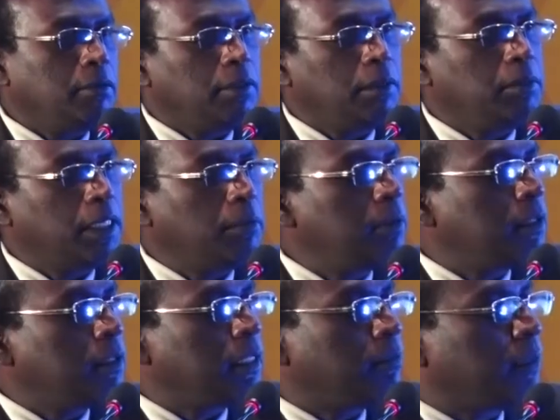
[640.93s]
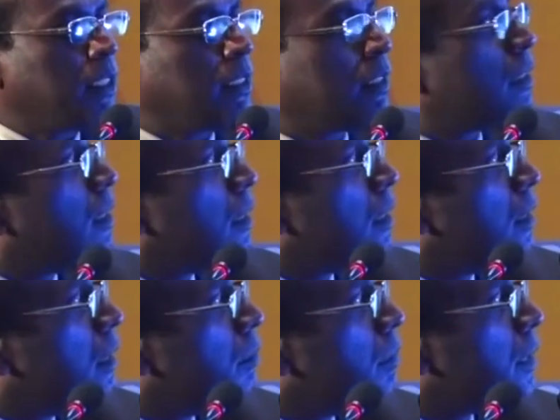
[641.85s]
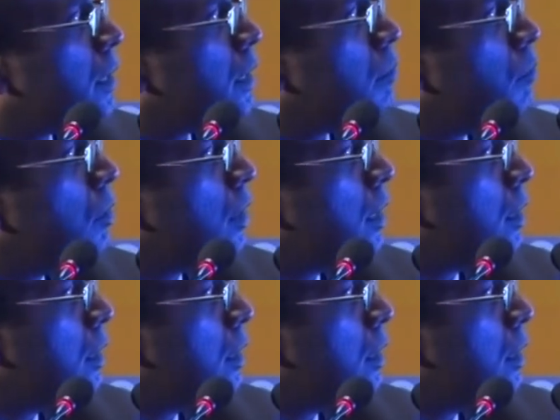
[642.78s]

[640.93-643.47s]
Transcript: you will be able to demonstrate more in